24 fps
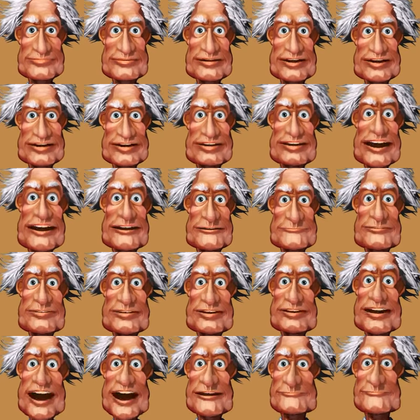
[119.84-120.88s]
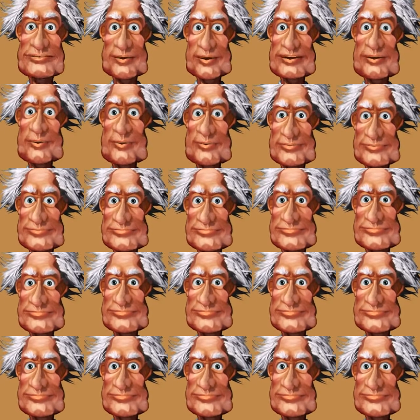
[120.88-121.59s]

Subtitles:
Example number 2.